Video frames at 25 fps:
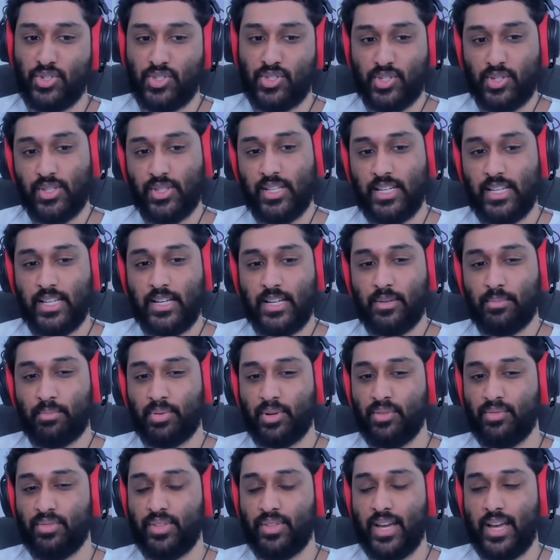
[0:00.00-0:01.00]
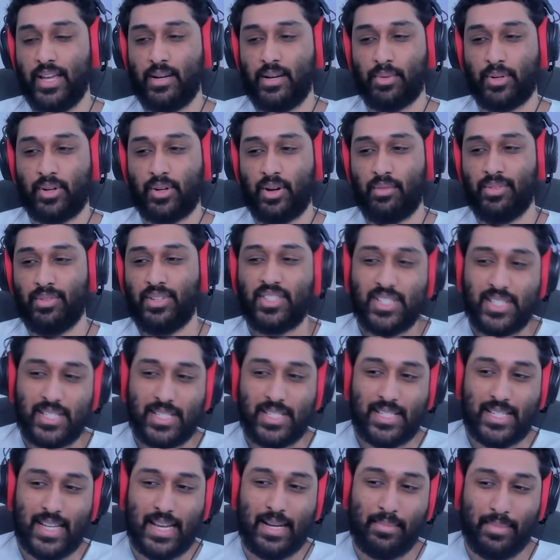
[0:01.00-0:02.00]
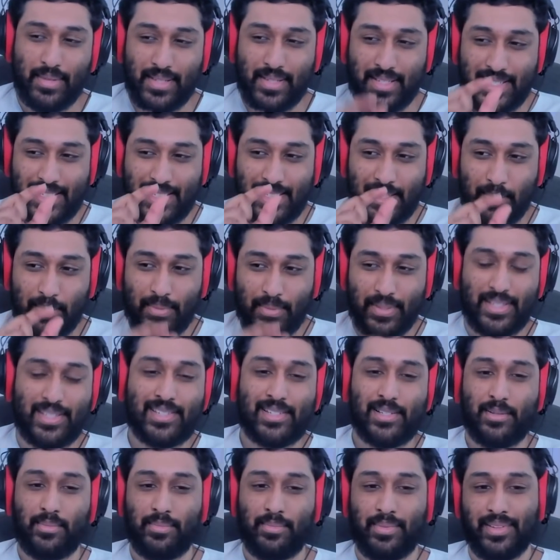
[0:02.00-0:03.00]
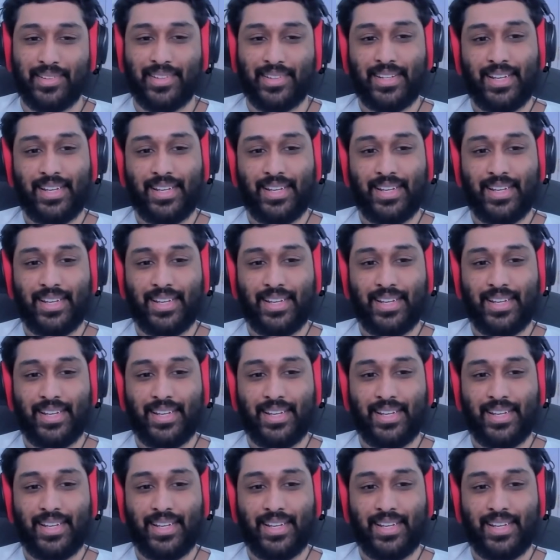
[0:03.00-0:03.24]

So they need to improve the item recovery just a tiny bit, just a little bit.